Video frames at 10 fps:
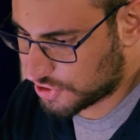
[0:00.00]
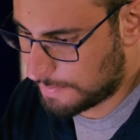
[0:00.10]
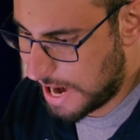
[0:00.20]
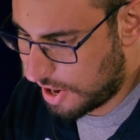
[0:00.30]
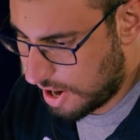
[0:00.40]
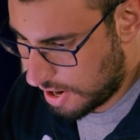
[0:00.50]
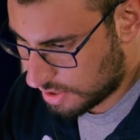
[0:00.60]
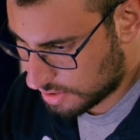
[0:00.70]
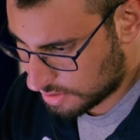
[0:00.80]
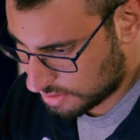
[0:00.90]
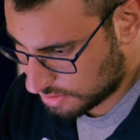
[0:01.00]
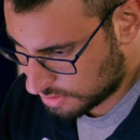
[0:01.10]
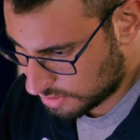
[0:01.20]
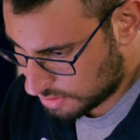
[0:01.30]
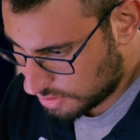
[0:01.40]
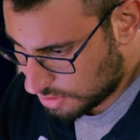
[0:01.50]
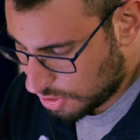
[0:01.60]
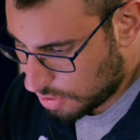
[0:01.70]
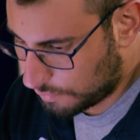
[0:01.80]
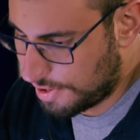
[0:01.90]
I only applied to Penn State.
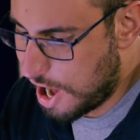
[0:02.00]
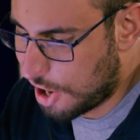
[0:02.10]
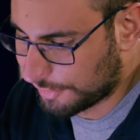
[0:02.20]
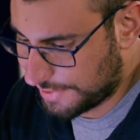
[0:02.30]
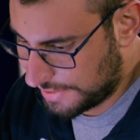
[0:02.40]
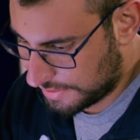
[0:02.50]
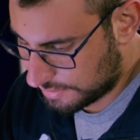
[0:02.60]
When I was a